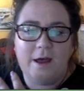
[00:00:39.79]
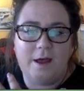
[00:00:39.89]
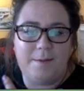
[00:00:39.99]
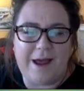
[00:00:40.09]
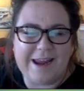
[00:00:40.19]

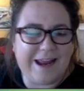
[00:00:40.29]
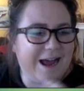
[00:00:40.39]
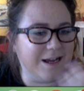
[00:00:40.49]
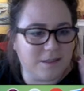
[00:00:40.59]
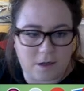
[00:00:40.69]
I get
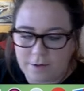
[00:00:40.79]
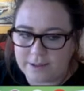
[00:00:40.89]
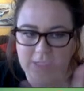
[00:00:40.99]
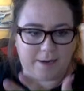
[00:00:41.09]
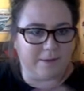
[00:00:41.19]
asked all the
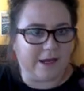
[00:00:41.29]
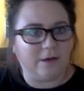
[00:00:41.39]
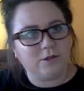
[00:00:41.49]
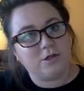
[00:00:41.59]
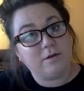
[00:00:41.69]
time, like,
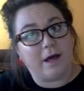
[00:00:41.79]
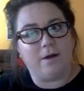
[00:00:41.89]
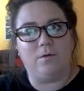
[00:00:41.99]
how'd you do that?